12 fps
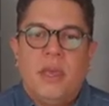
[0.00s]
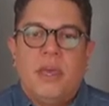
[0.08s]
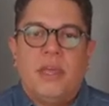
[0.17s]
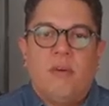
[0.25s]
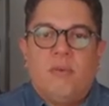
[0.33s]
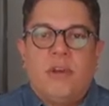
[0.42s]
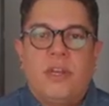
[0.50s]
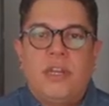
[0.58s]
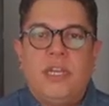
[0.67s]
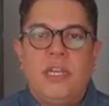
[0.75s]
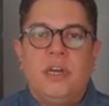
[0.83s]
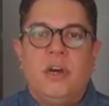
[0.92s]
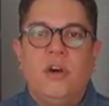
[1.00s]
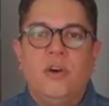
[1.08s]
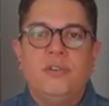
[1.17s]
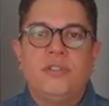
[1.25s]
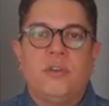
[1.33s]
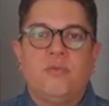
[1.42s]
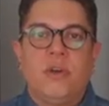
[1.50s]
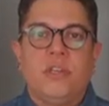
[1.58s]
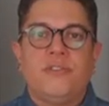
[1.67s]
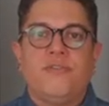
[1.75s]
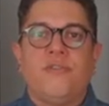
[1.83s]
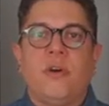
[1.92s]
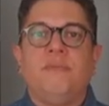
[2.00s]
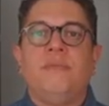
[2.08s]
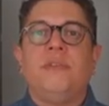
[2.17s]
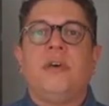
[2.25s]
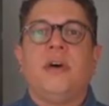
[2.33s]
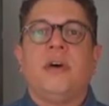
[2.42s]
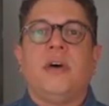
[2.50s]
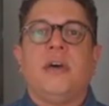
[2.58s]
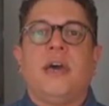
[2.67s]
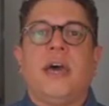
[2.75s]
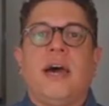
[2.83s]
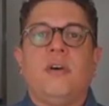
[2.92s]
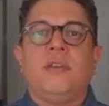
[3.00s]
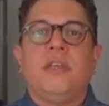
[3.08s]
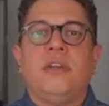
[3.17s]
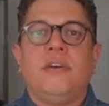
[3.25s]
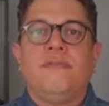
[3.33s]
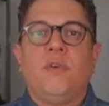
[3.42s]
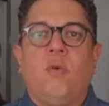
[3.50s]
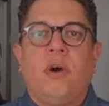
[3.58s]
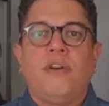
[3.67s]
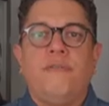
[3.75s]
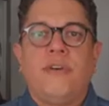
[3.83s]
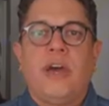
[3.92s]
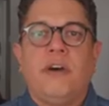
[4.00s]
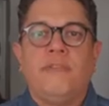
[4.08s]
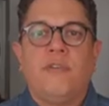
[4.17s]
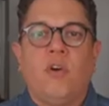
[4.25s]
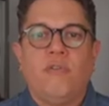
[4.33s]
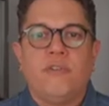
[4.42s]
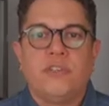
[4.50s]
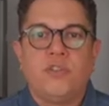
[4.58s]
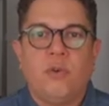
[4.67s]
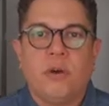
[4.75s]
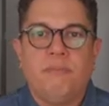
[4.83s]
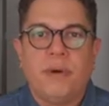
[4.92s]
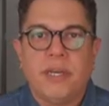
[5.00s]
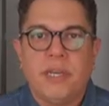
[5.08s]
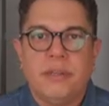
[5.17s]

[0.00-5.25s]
And we're going to need a hose that runs from the outlet of the water valve over to our bucket.